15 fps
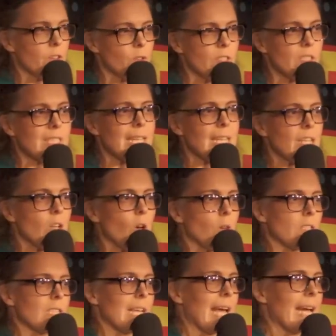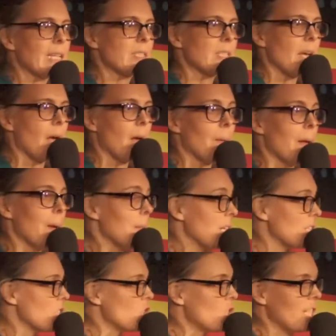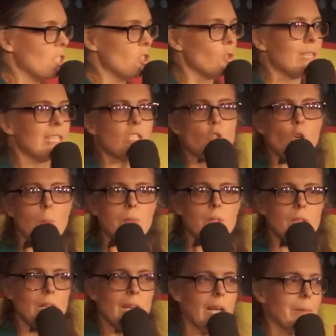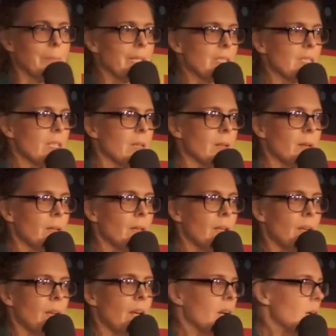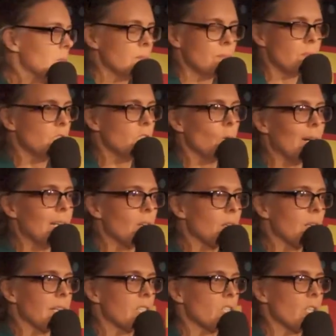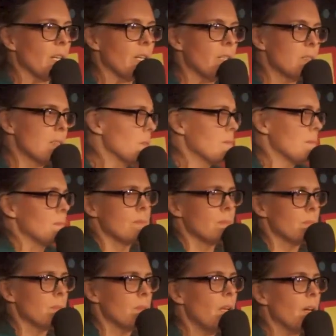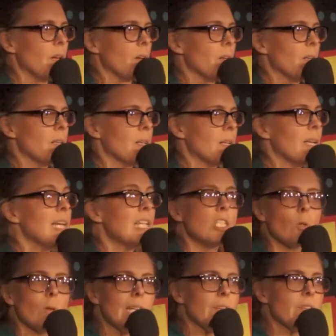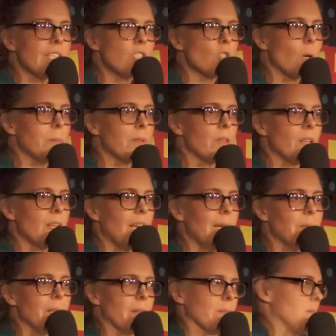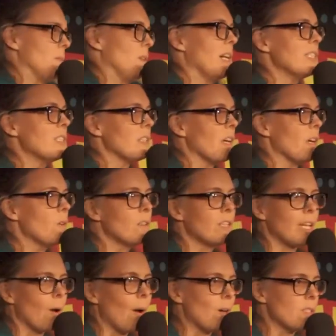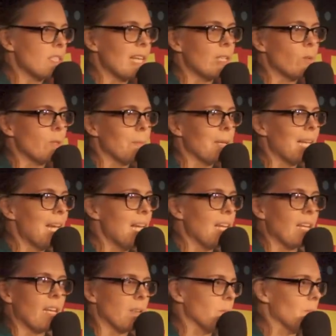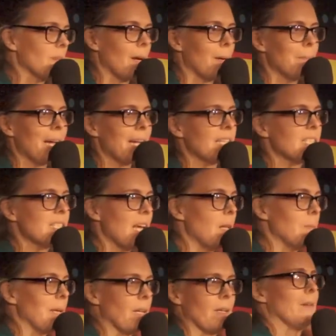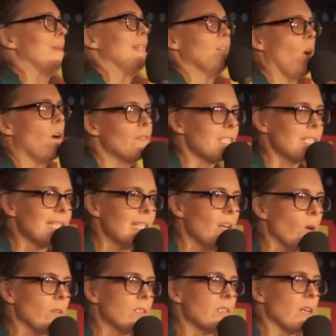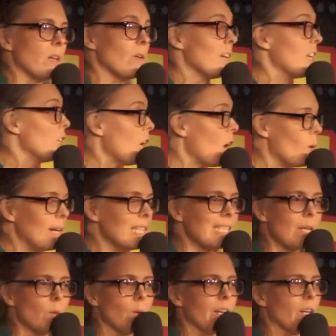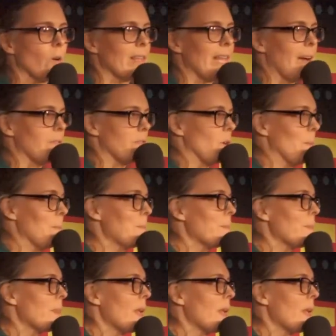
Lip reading: through skin contact amongst children in tropical climates. Do I look like a child? Do I live in a tropical climate? I don't know. Go outside with a bikini and come back and tell me. I mean, obviously not, so no idea where I got that from.